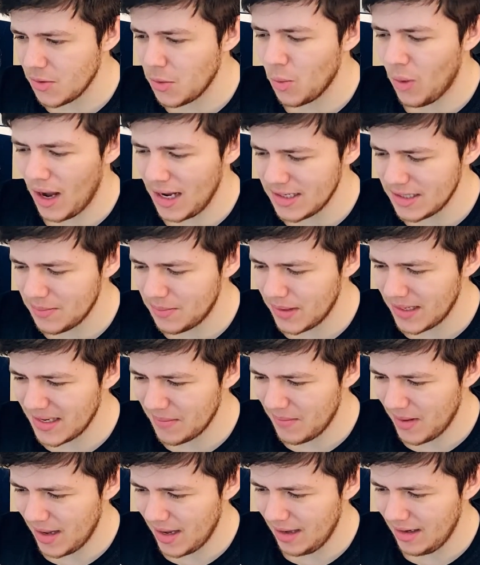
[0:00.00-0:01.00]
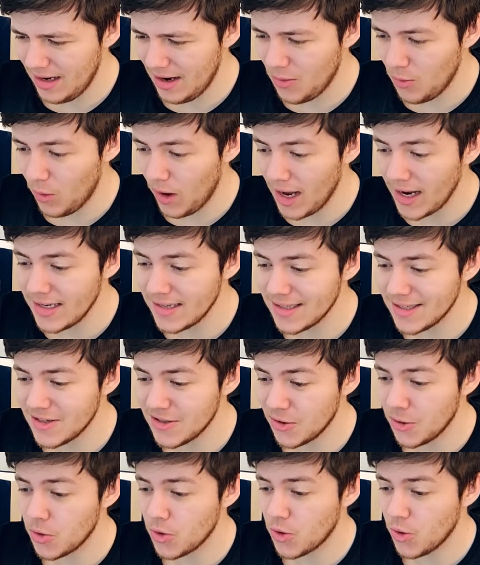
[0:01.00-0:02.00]
Why is it being made and why is it
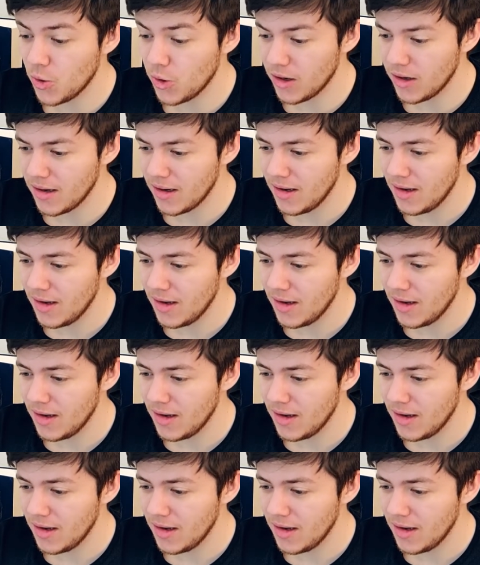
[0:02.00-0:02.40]
so good?